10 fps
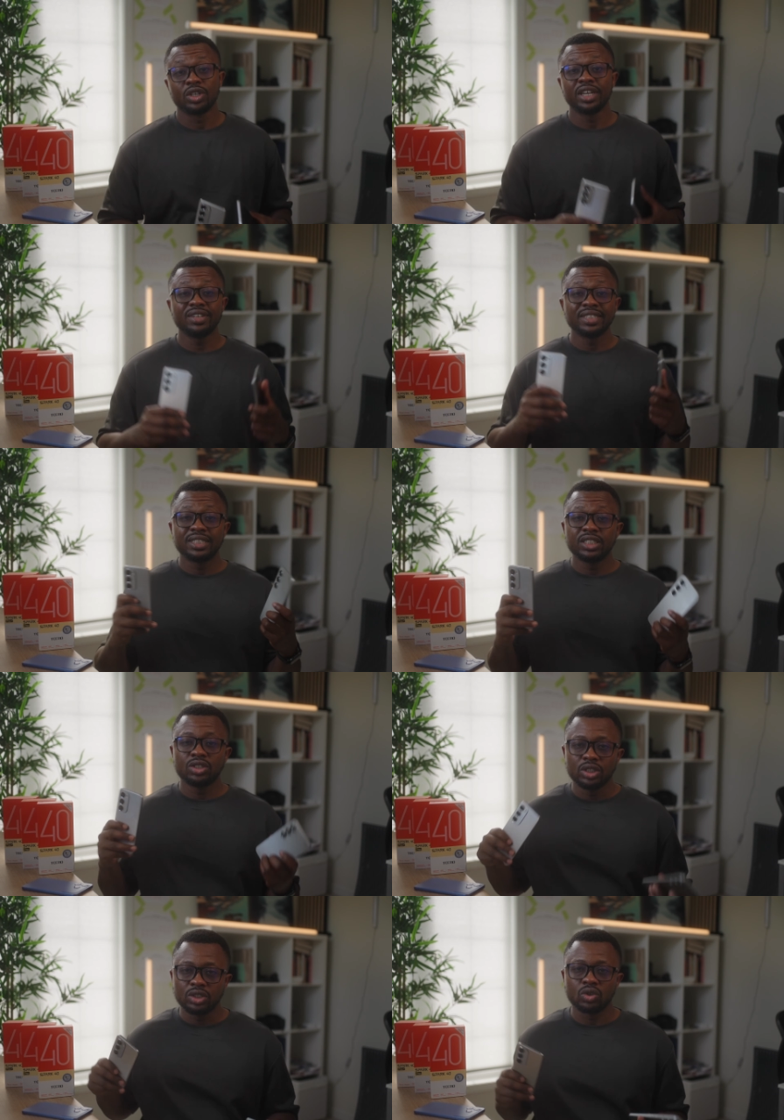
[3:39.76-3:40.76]
here are the things
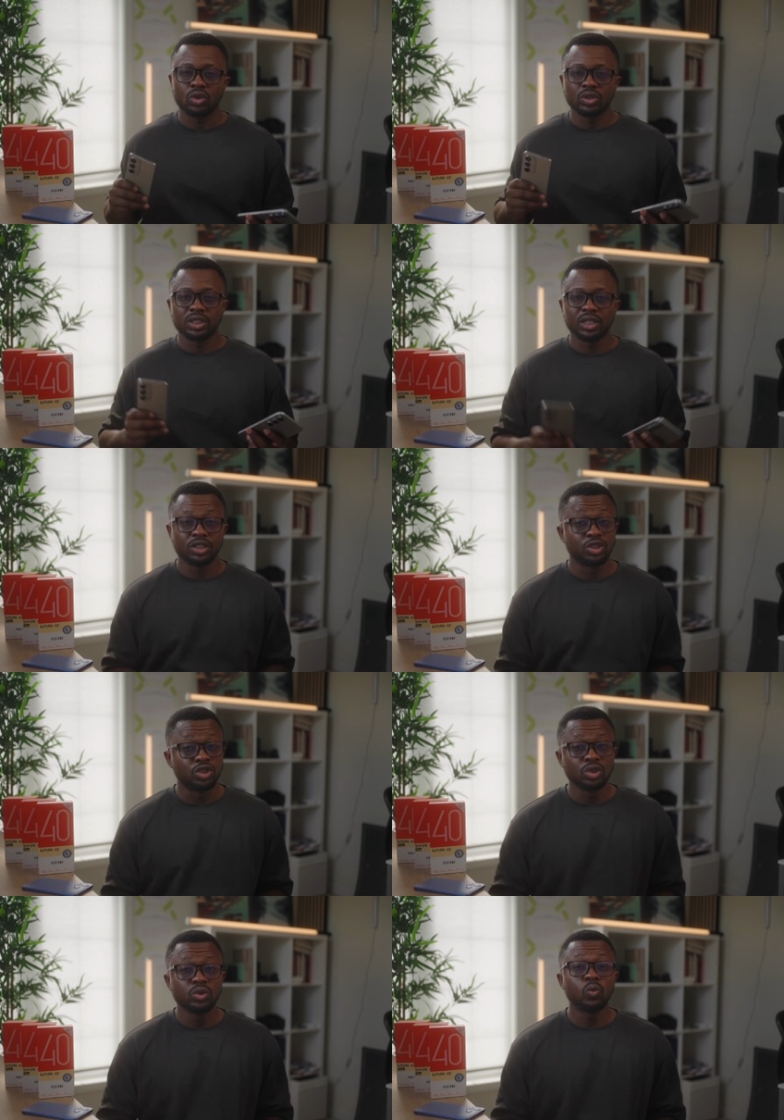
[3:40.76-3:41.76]
you need to consider.
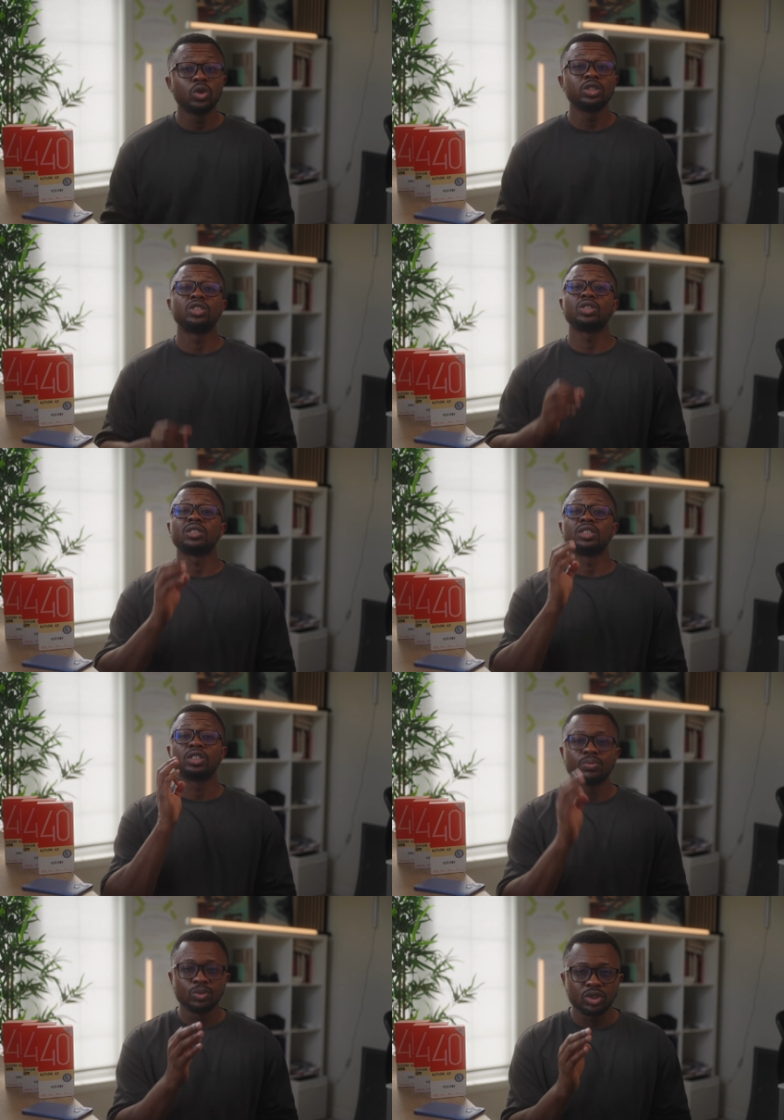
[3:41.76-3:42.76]
Do you want just a
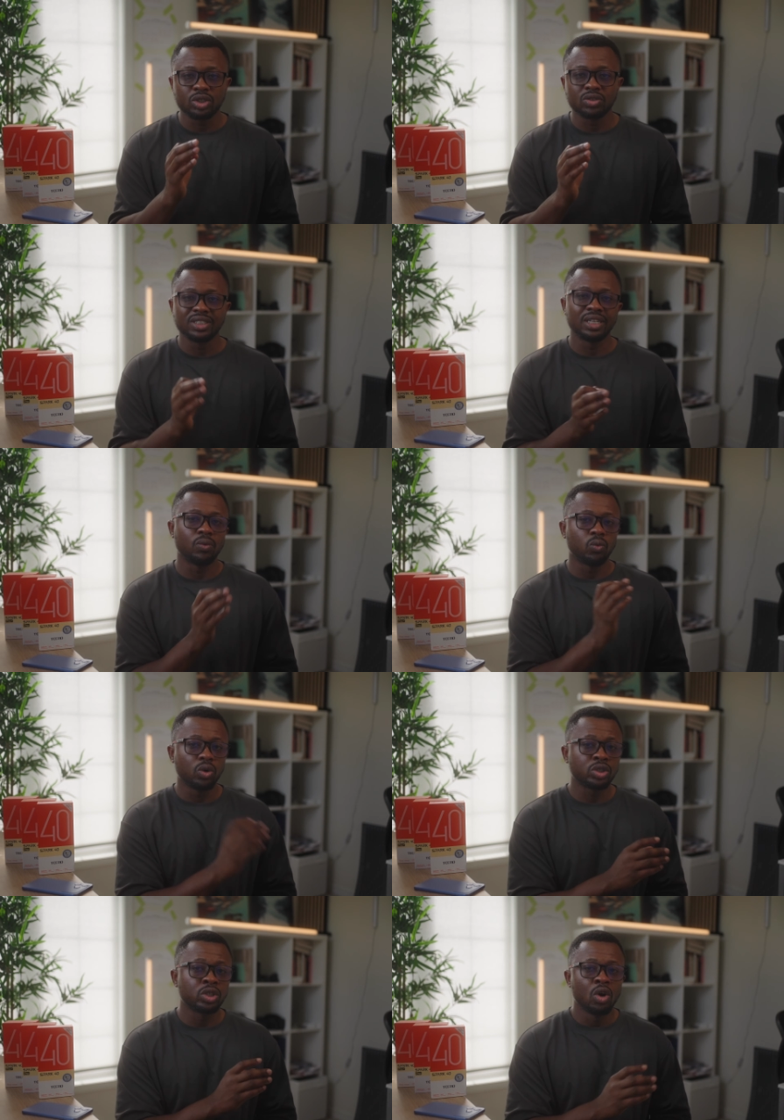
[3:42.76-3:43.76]
smooth screen that
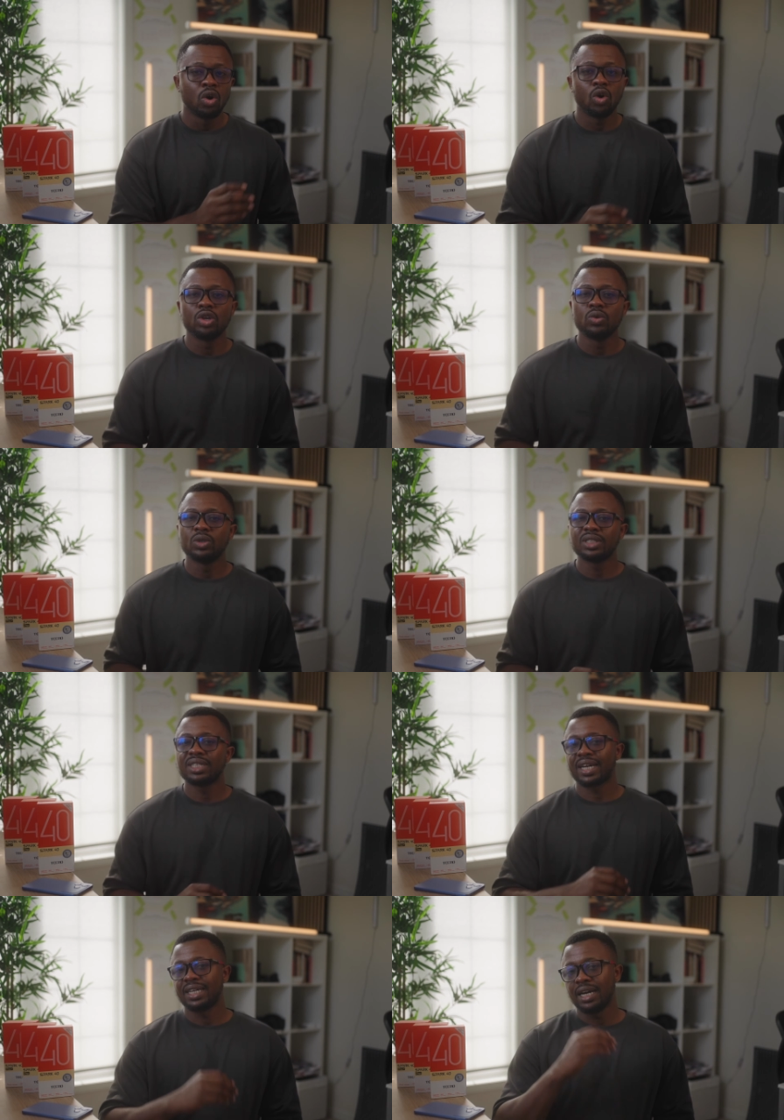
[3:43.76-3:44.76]
works, or you want
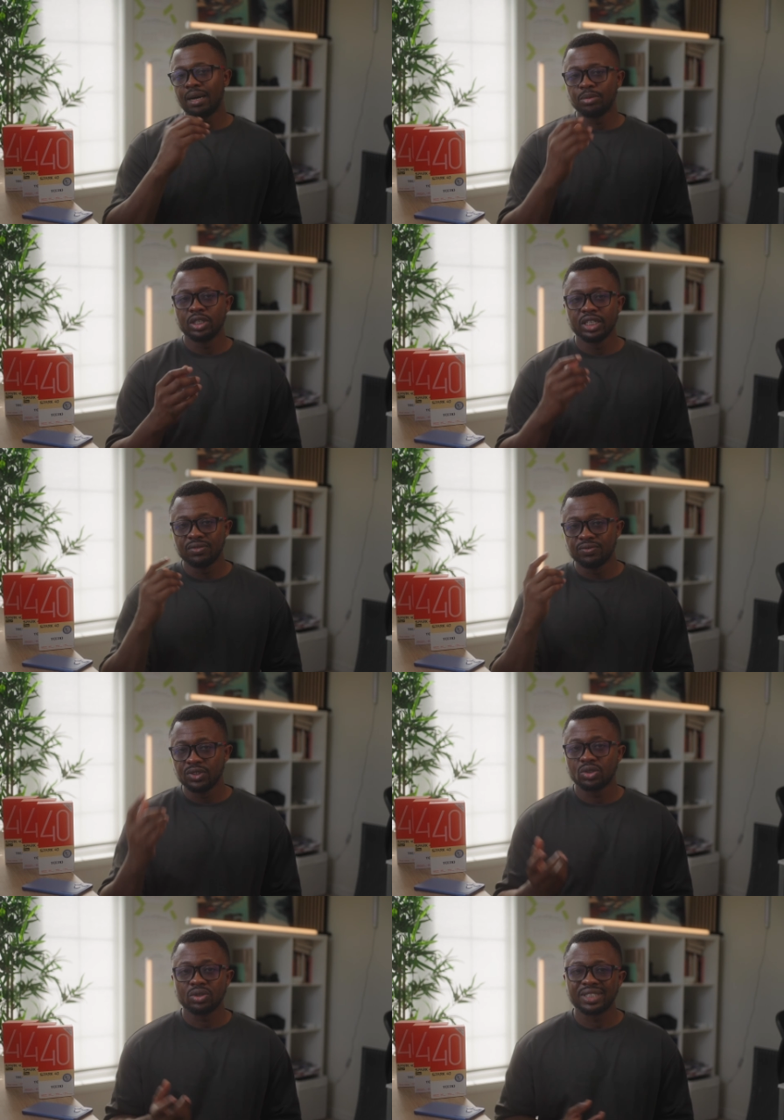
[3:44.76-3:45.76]
like an AMOLED
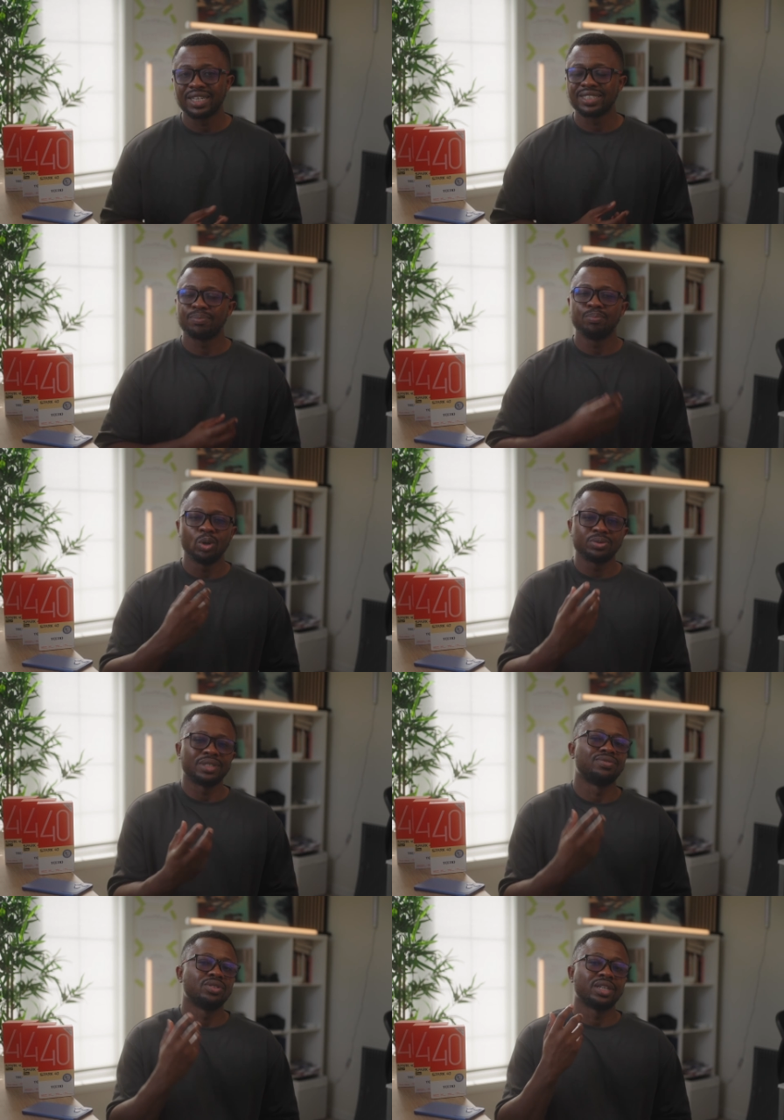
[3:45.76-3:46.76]
visual that pops
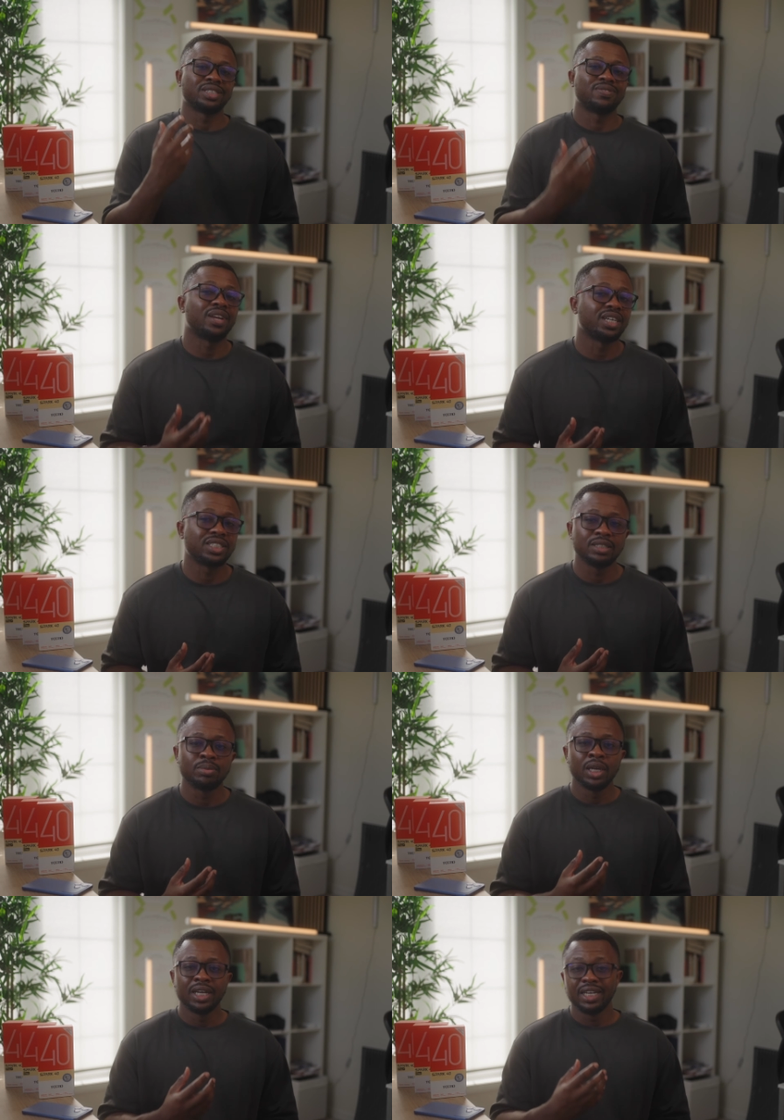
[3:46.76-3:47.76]
and feels like flagship?
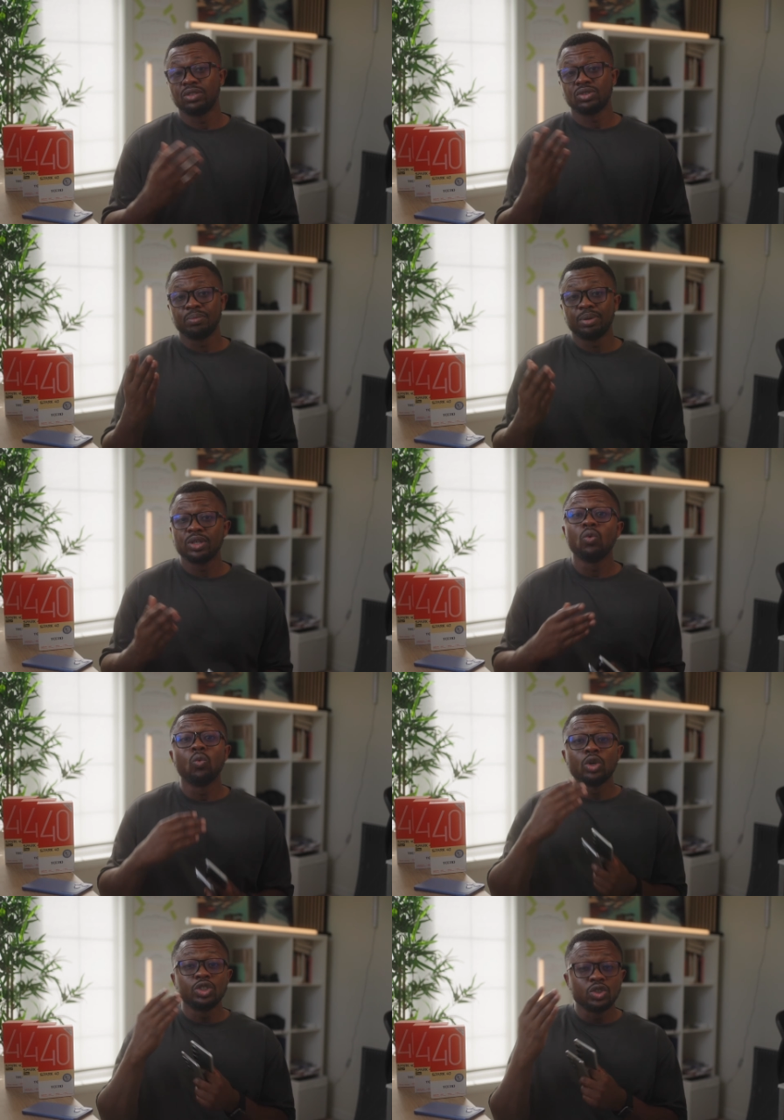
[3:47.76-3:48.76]
It will depend on
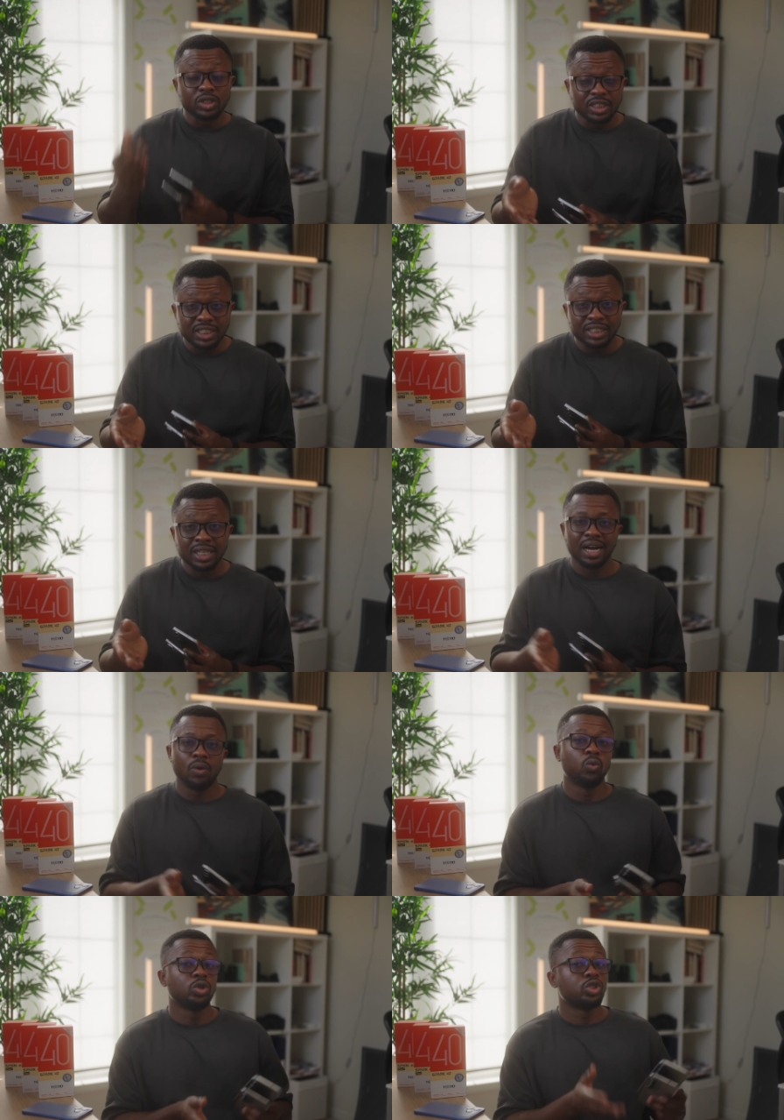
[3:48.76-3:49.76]
what you need
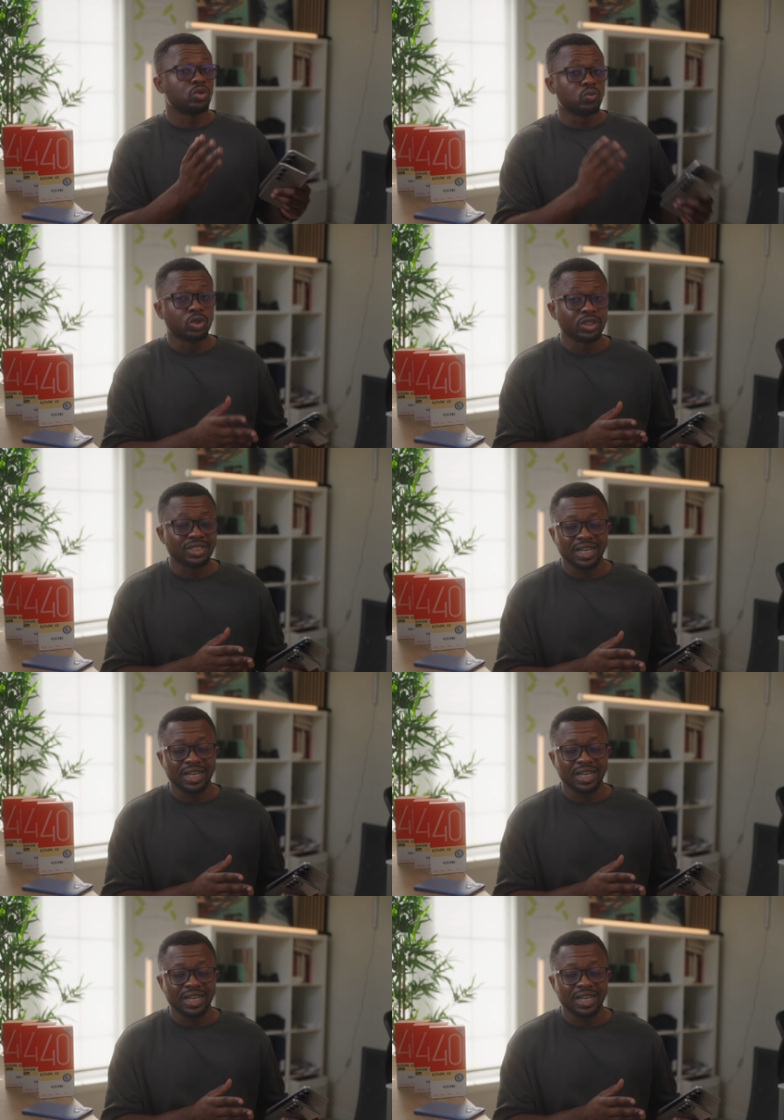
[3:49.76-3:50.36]
and what you want,